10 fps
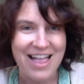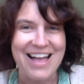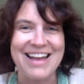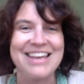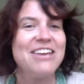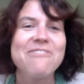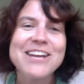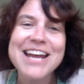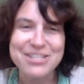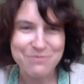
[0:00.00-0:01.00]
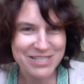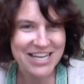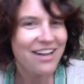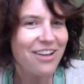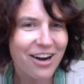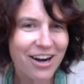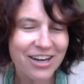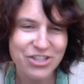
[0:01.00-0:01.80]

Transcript: Uh, even as we tell our